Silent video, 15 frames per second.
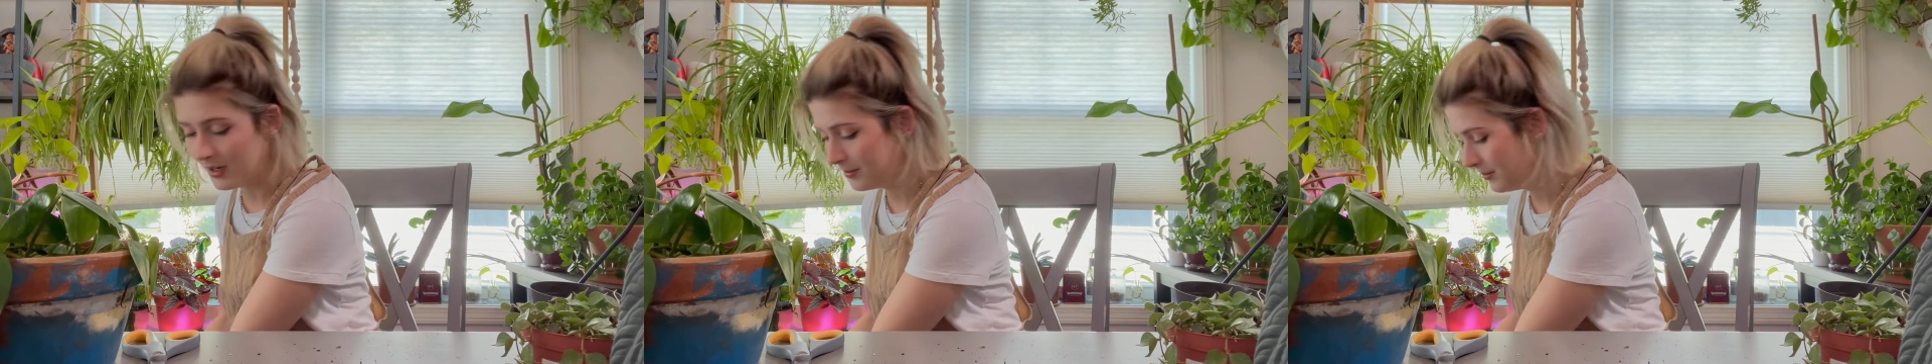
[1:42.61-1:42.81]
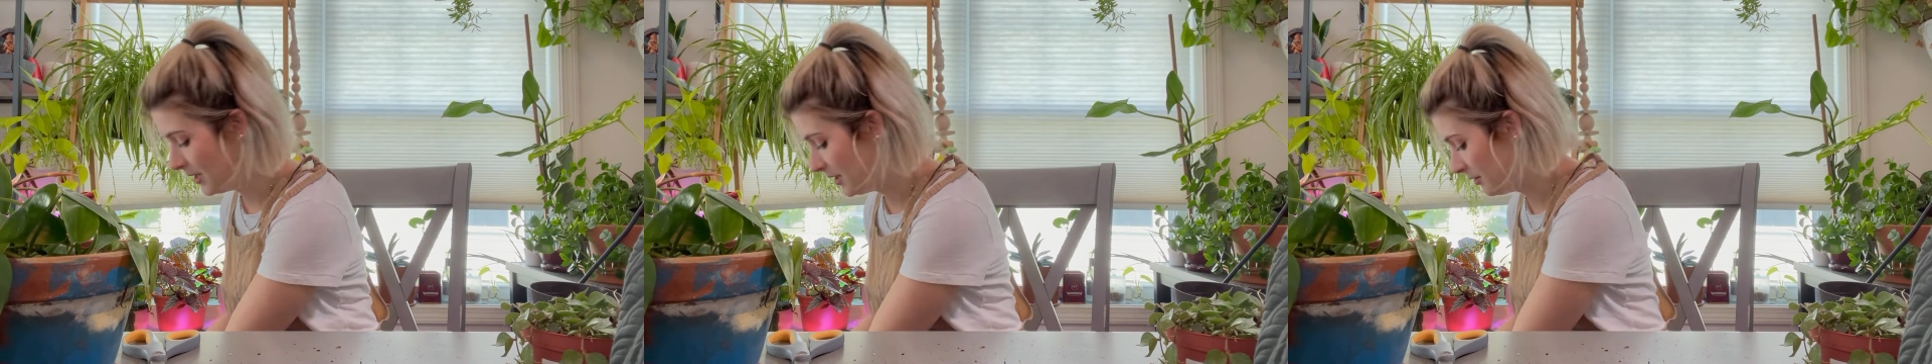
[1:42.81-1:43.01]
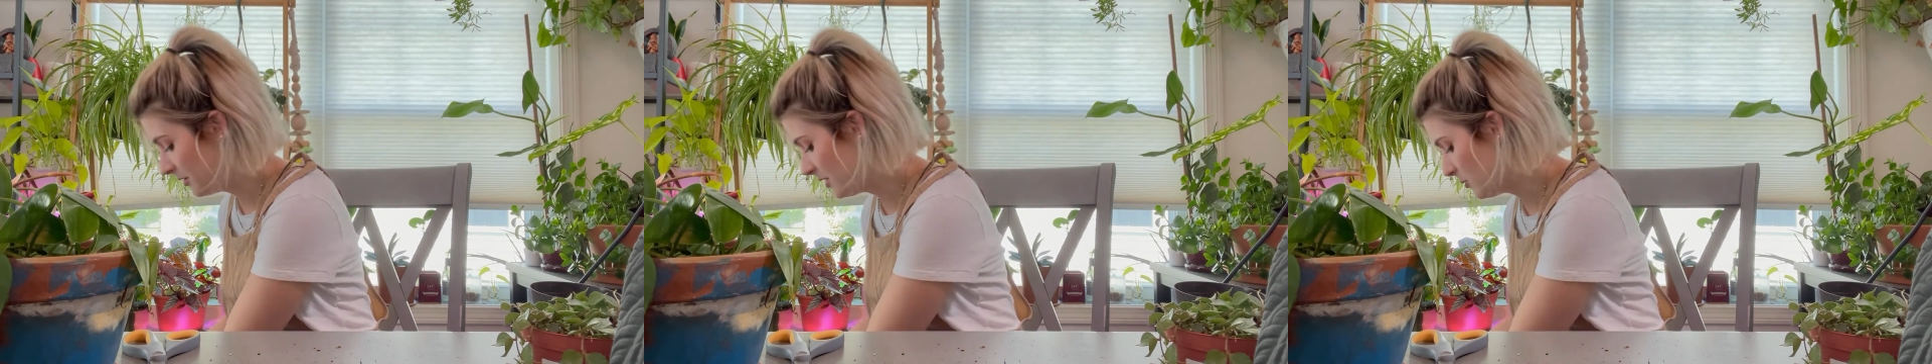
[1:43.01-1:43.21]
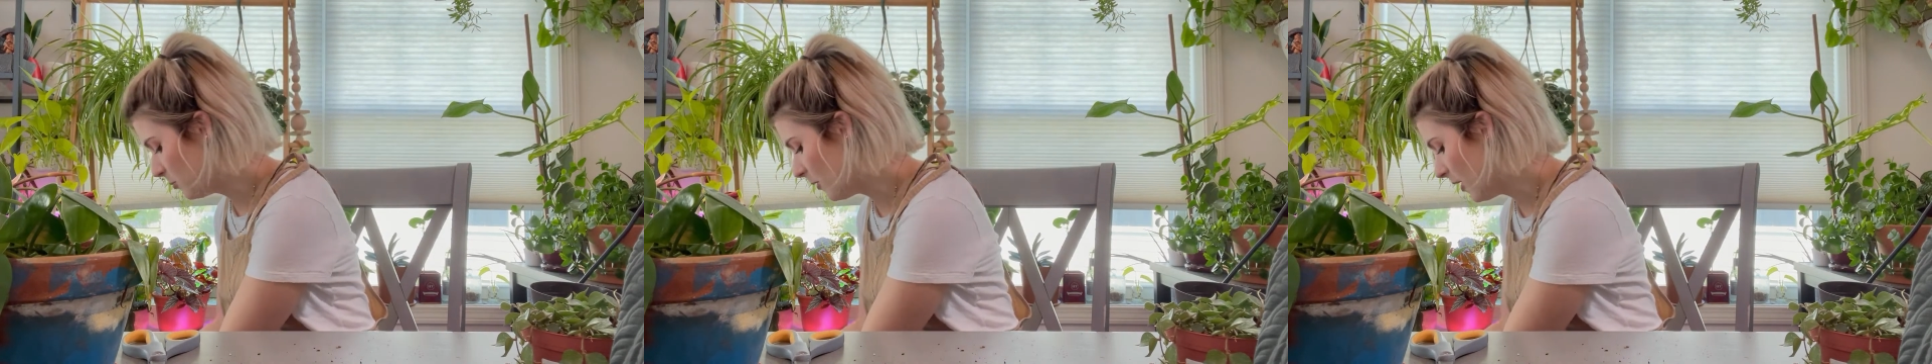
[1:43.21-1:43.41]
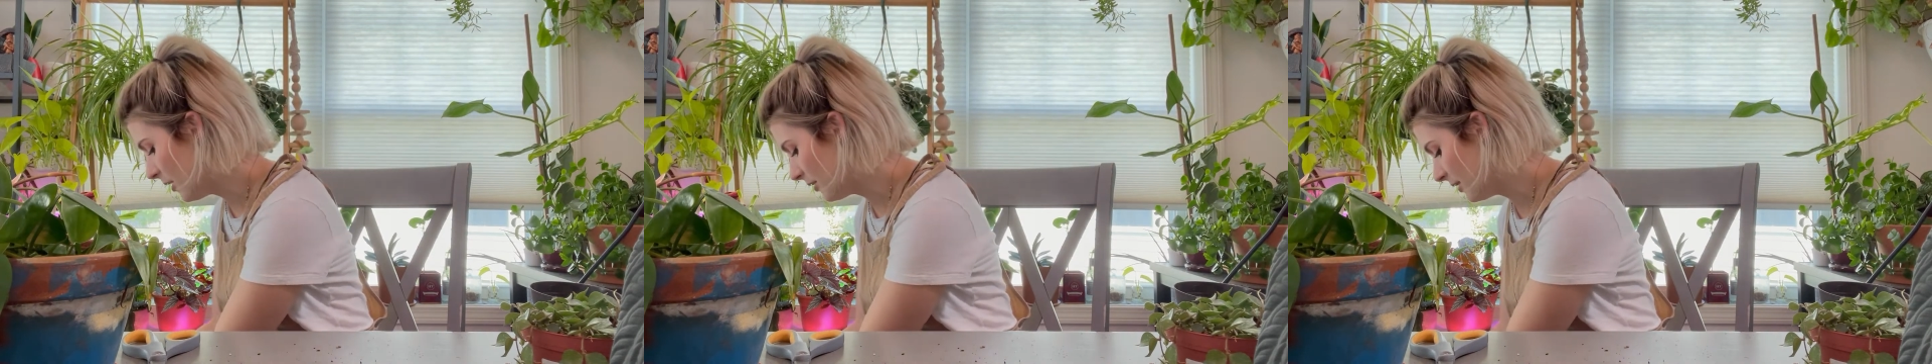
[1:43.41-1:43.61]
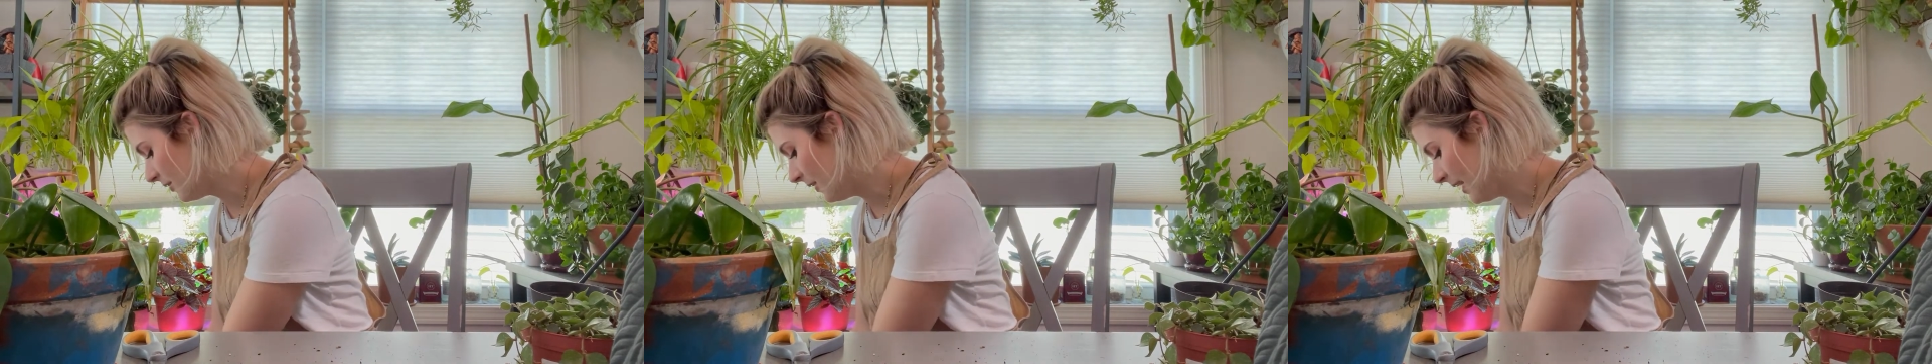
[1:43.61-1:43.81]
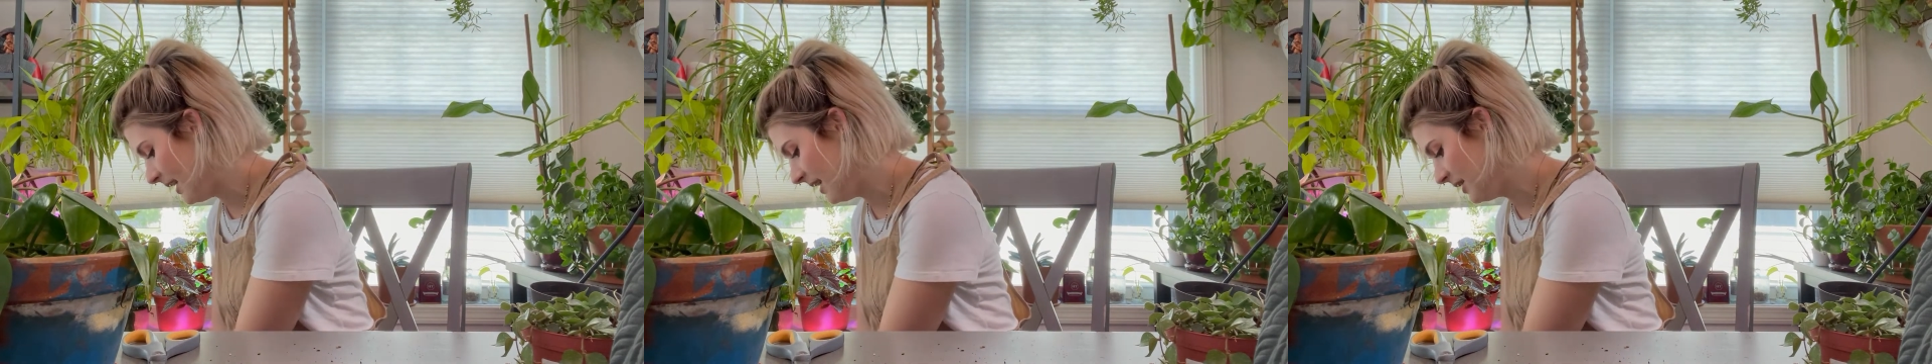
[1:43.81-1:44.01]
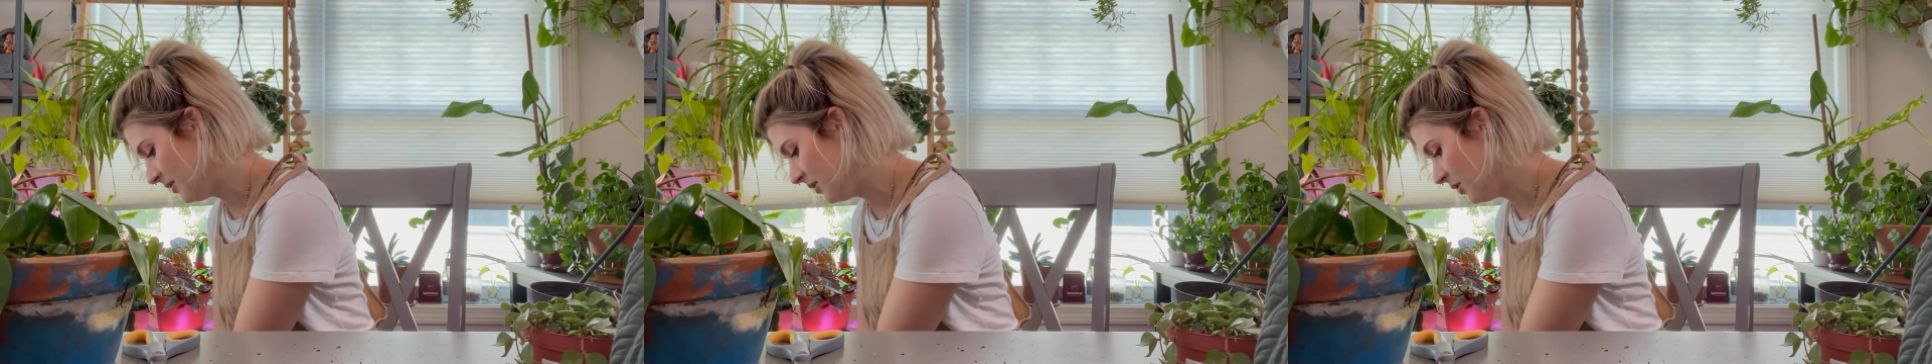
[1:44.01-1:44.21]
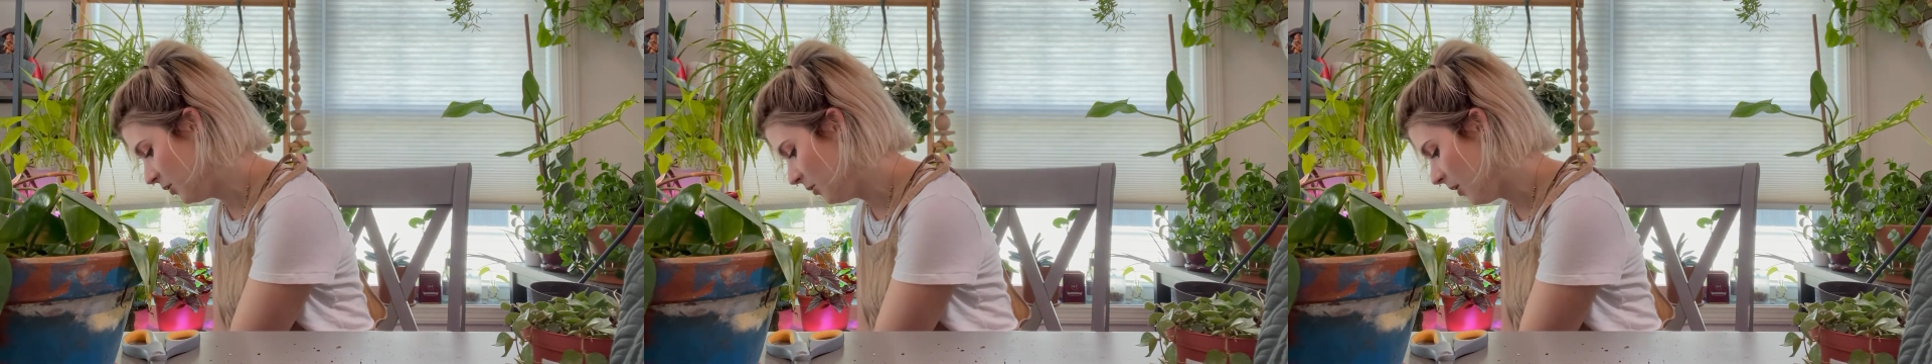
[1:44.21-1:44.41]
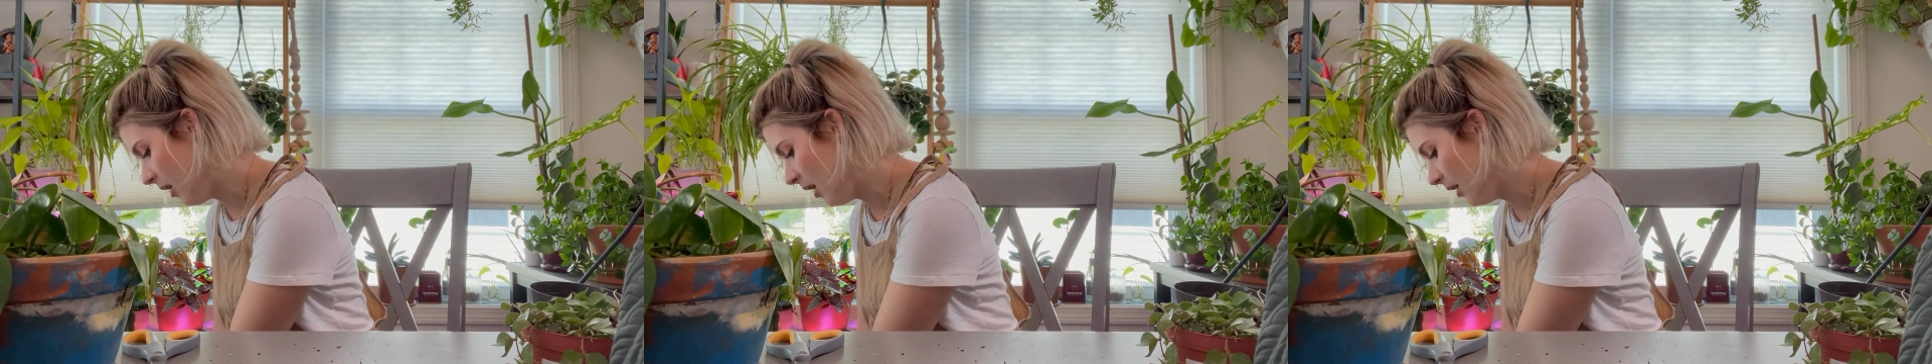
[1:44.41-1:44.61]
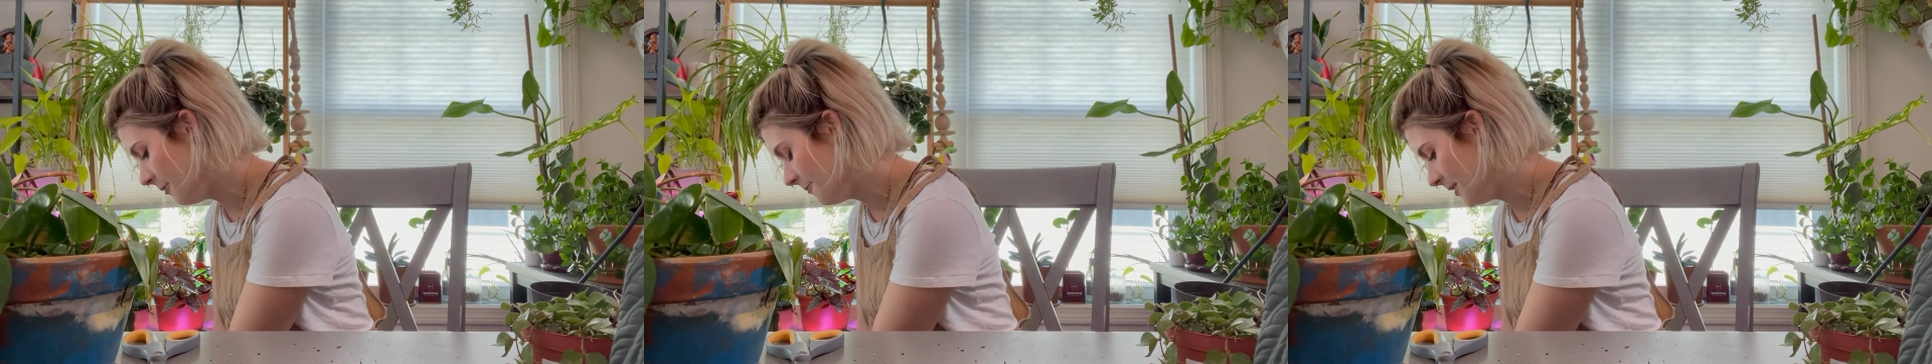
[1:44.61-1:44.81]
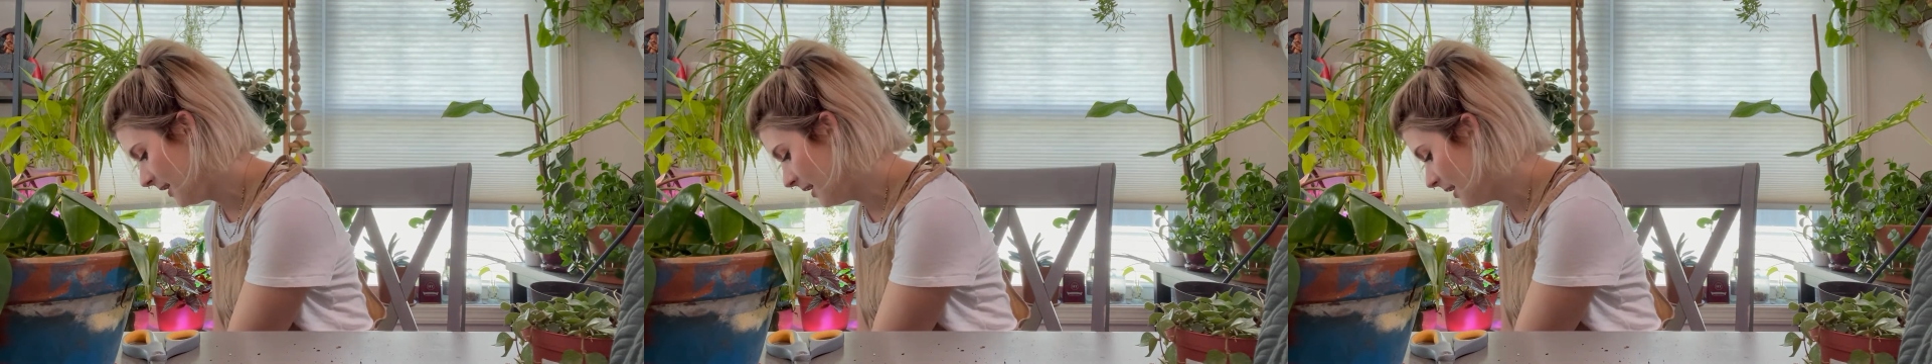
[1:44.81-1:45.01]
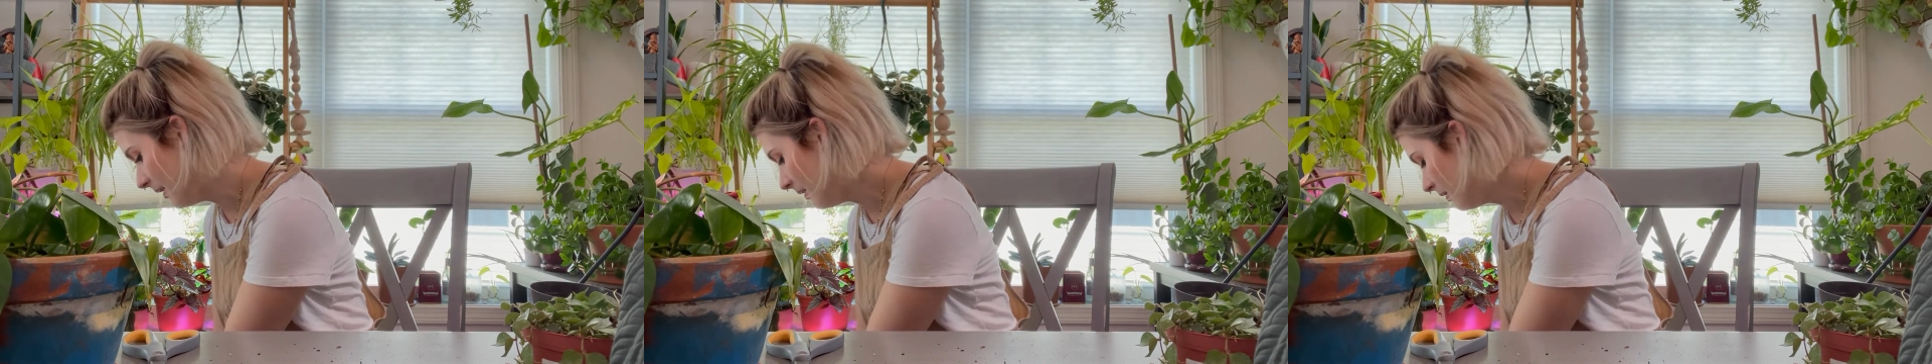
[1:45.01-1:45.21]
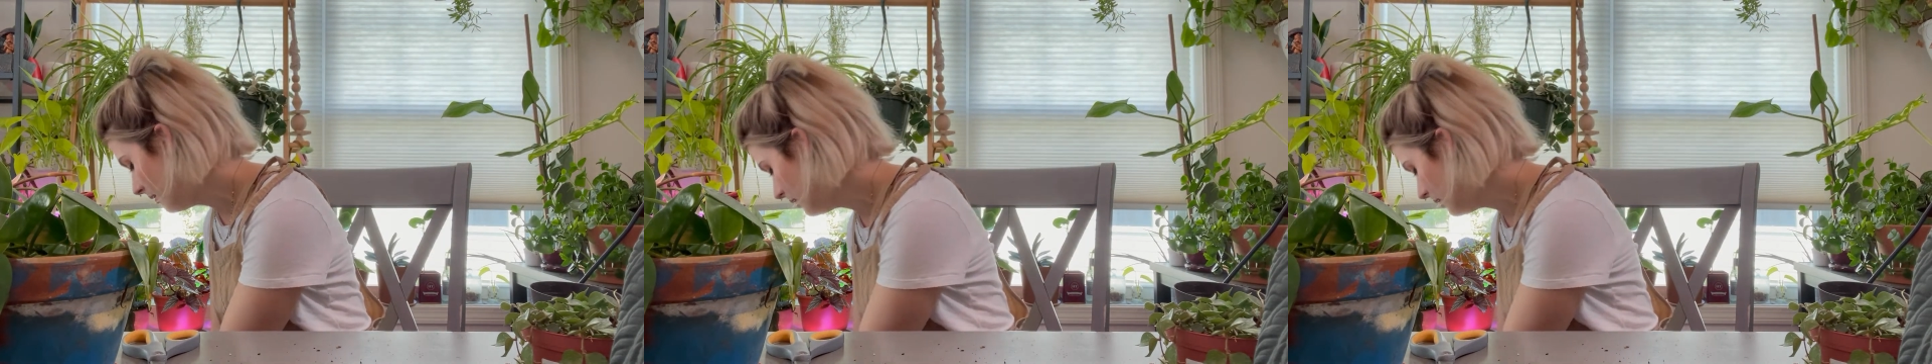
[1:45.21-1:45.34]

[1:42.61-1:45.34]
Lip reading: They don't need watered like too often.